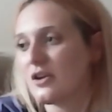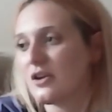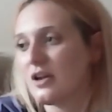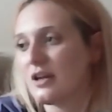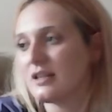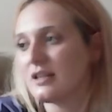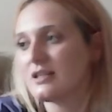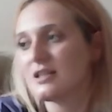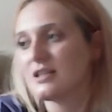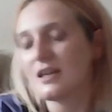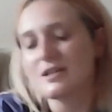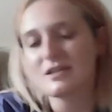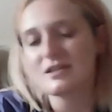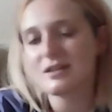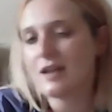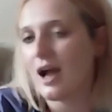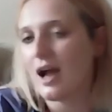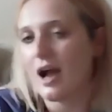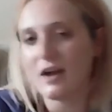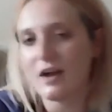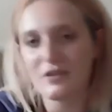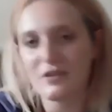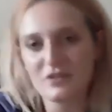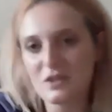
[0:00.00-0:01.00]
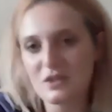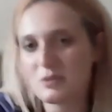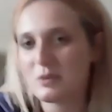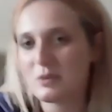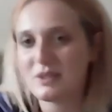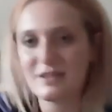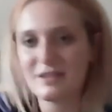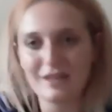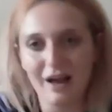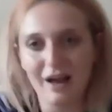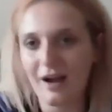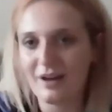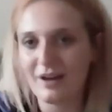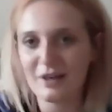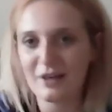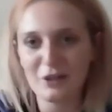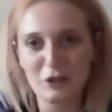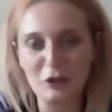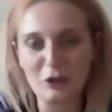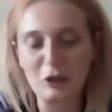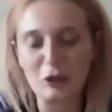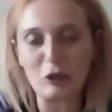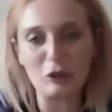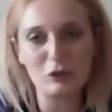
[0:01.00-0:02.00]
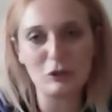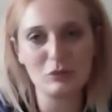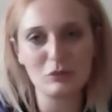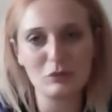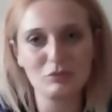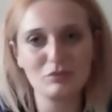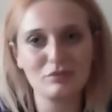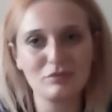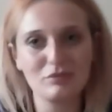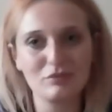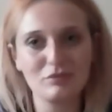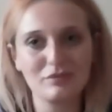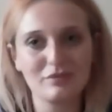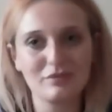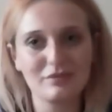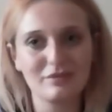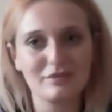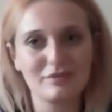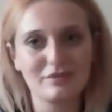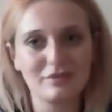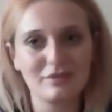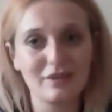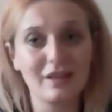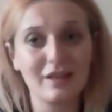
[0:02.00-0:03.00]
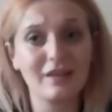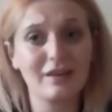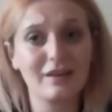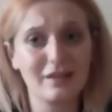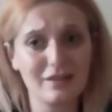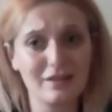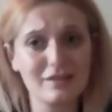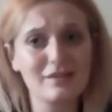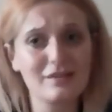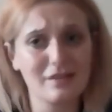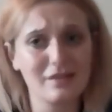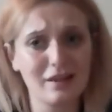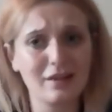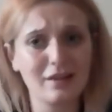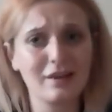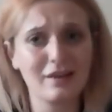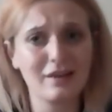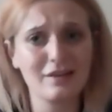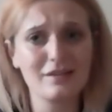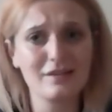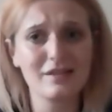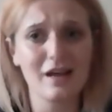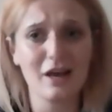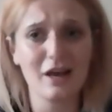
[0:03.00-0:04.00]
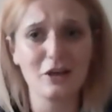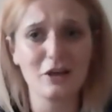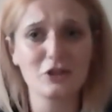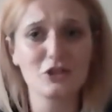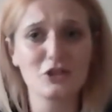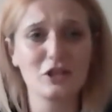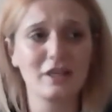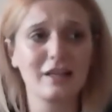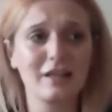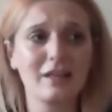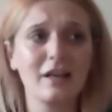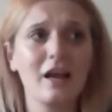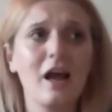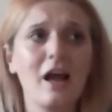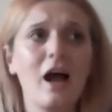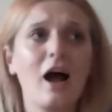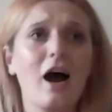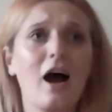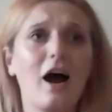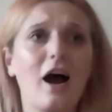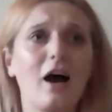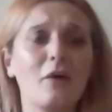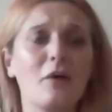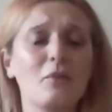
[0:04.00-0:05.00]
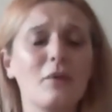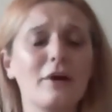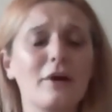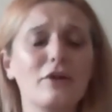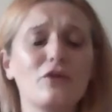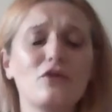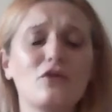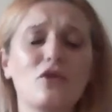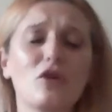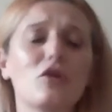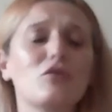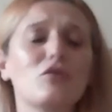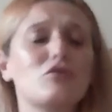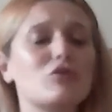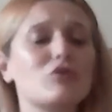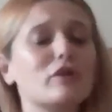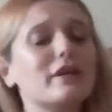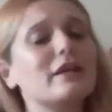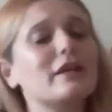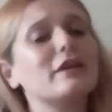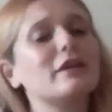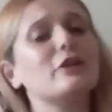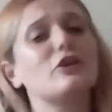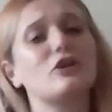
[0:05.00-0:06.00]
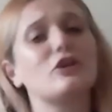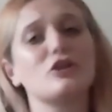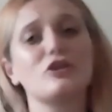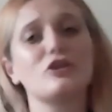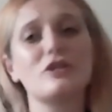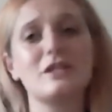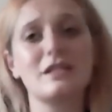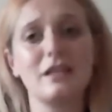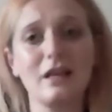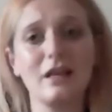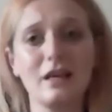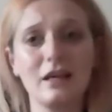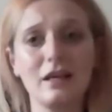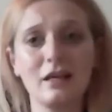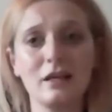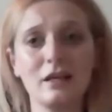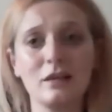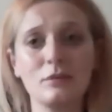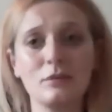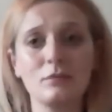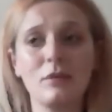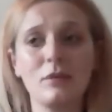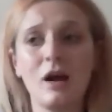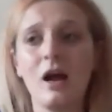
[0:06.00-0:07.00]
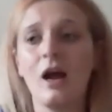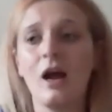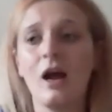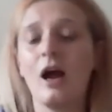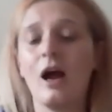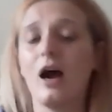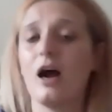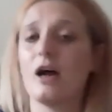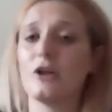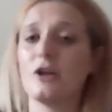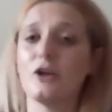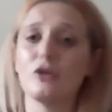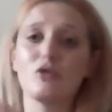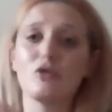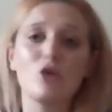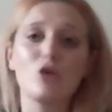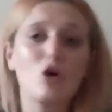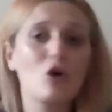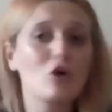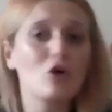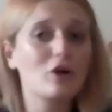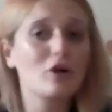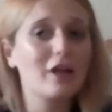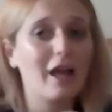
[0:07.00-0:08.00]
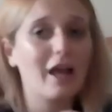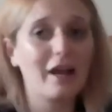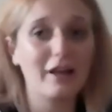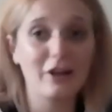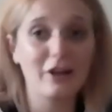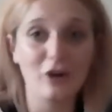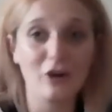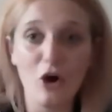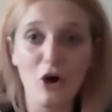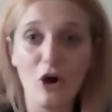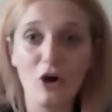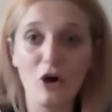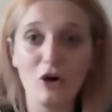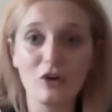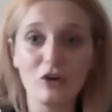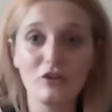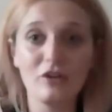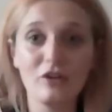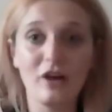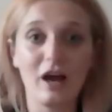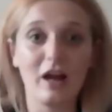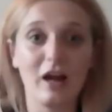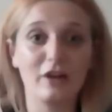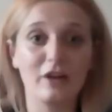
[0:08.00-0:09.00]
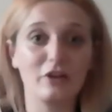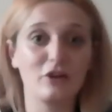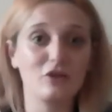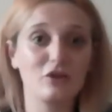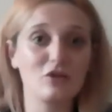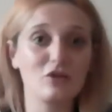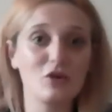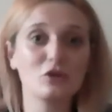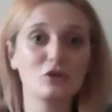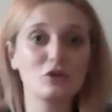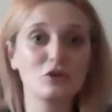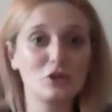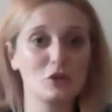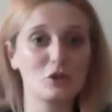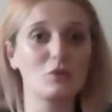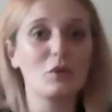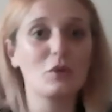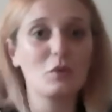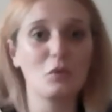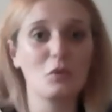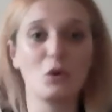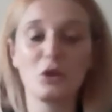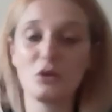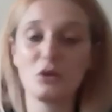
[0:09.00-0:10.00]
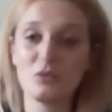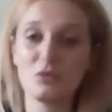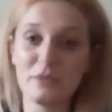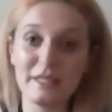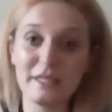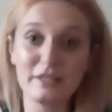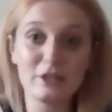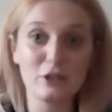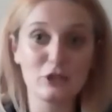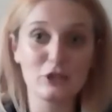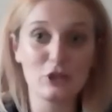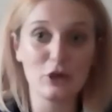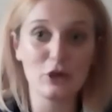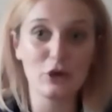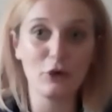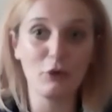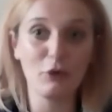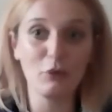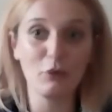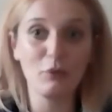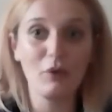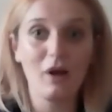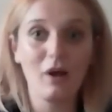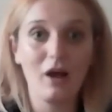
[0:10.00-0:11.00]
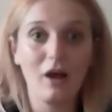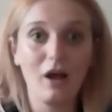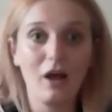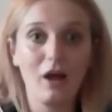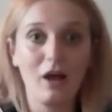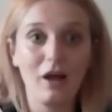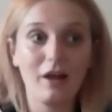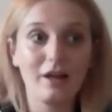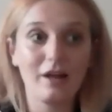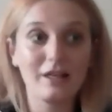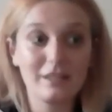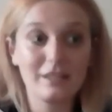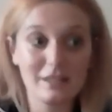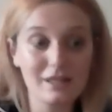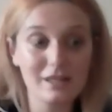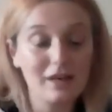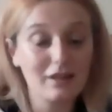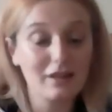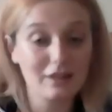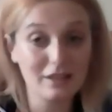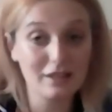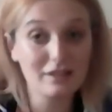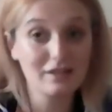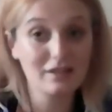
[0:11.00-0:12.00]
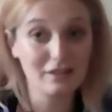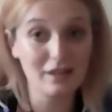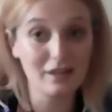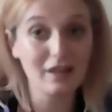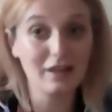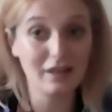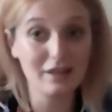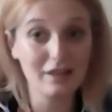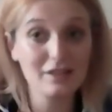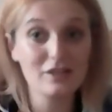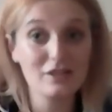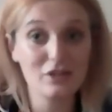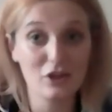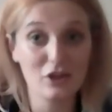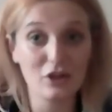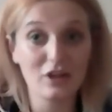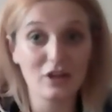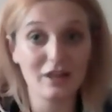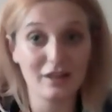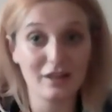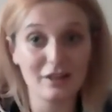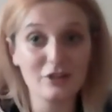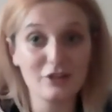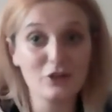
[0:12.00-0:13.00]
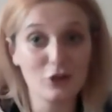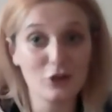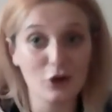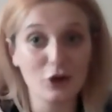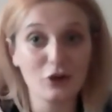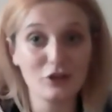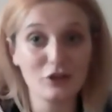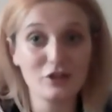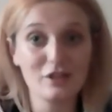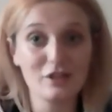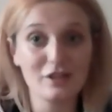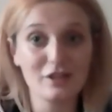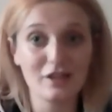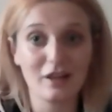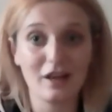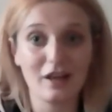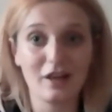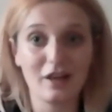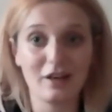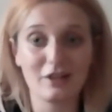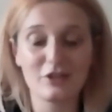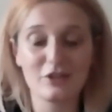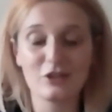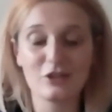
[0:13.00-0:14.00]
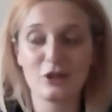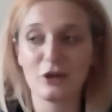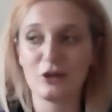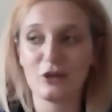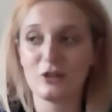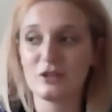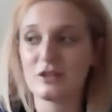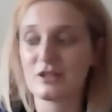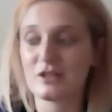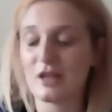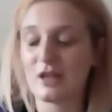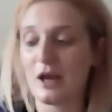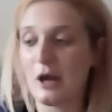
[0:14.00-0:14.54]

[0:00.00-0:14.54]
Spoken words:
it doesn't have to be dark and gloom. It is actually, and when you've got a really good team and you're all getting on and you're all doing what you need to do, it is good. It is good.